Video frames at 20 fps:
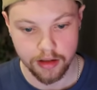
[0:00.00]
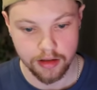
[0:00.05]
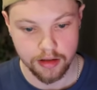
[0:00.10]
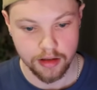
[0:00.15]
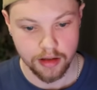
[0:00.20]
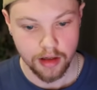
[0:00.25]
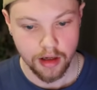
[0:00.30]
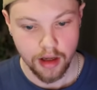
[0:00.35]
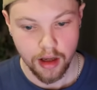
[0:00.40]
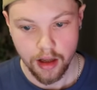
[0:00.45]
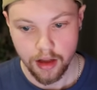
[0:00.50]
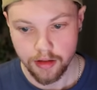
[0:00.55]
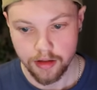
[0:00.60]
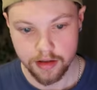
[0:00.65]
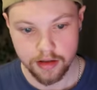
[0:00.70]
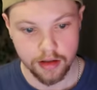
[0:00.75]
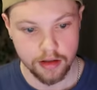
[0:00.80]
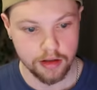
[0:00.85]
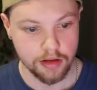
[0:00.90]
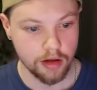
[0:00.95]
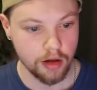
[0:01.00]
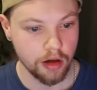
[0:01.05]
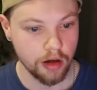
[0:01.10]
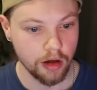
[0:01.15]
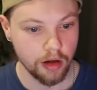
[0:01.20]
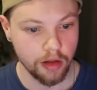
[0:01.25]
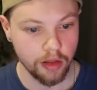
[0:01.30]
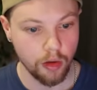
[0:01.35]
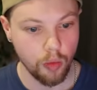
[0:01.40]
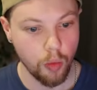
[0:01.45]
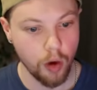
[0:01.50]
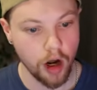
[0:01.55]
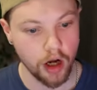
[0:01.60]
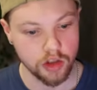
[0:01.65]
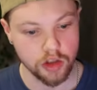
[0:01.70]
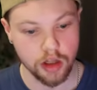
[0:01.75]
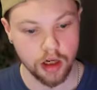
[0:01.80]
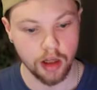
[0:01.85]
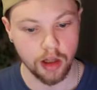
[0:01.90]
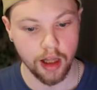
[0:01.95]
is the
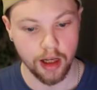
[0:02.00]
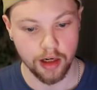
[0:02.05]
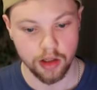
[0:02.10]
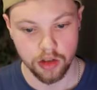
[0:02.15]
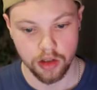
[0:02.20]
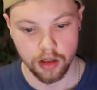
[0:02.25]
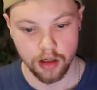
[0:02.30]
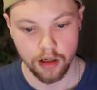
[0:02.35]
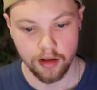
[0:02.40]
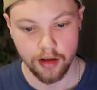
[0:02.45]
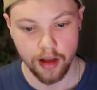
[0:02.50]
watch collection, and